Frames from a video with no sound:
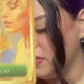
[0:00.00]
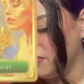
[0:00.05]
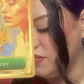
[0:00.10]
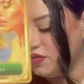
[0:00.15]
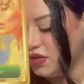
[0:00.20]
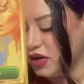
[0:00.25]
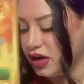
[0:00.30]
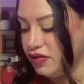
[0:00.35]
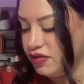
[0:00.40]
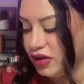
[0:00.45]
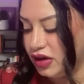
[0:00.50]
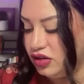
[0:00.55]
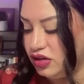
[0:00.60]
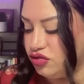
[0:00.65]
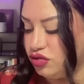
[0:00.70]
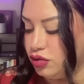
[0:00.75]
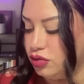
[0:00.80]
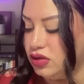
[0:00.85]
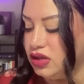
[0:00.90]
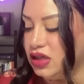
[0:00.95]
Very, very
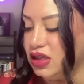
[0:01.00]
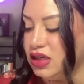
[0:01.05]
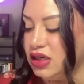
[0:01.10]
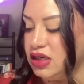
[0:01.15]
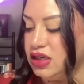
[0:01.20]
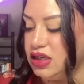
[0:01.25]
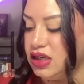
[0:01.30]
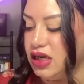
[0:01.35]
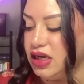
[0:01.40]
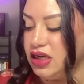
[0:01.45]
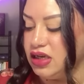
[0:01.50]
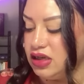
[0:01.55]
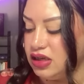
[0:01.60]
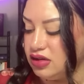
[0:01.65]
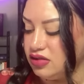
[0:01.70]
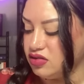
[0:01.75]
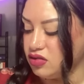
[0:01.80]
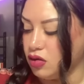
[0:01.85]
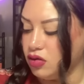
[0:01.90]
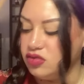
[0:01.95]
true. Yin and yang
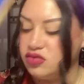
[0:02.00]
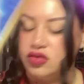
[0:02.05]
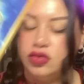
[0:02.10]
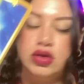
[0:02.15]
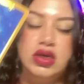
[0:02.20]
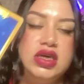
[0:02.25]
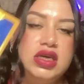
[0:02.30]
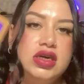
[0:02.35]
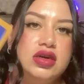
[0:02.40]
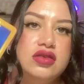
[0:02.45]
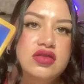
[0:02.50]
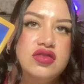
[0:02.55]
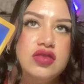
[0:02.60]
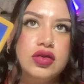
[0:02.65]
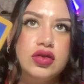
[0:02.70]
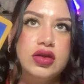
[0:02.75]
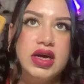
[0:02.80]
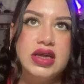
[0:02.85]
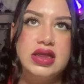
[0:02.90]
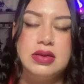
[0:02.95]
is also here. So
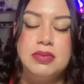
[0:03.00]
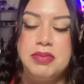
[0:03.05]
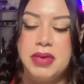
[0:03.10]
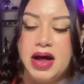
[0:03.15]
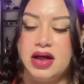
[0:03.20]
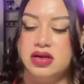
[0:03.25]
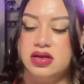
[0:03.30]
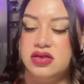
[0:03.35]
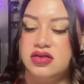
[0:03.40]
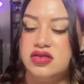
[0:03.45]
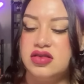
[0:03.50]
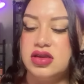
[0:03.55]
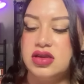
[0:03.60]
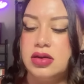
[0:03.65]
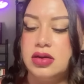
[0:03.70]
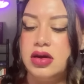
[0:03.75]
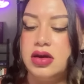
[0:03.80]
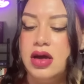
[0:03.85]
like the balance of the